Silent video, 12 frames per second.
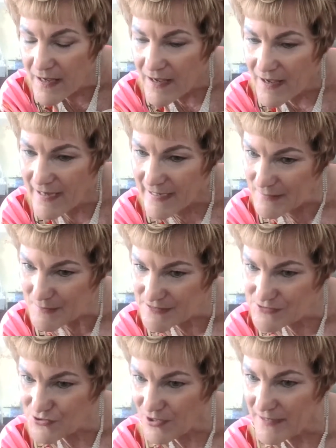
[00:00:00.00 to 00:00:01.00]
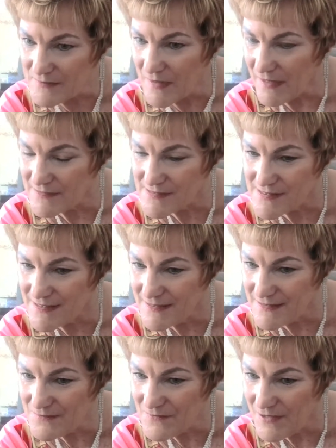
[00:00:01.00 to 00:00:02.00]
Hey, Betrayed by
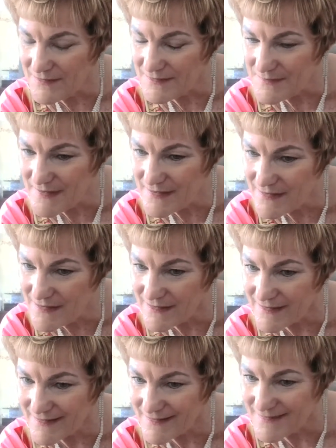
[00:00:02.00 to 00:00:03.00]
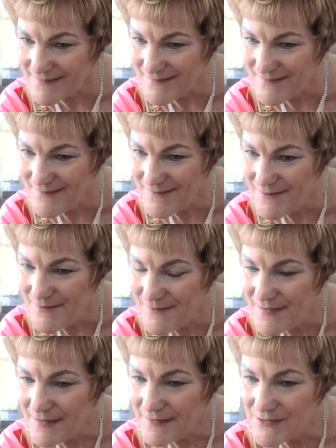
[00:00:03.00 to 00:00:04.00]
Sin, welcome in.
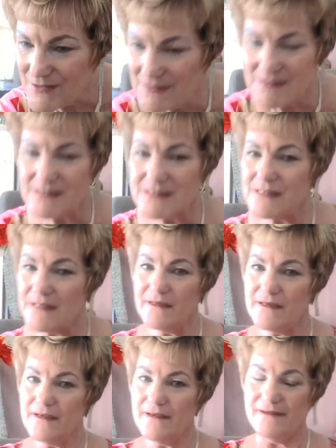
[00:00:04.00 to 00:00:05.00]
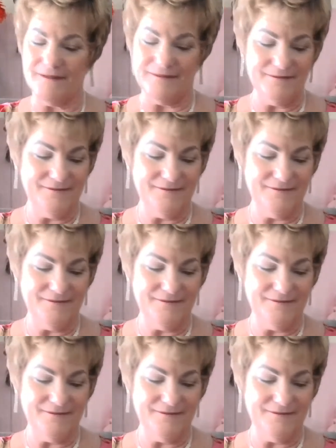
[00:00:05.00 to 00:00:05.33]
Good to see you.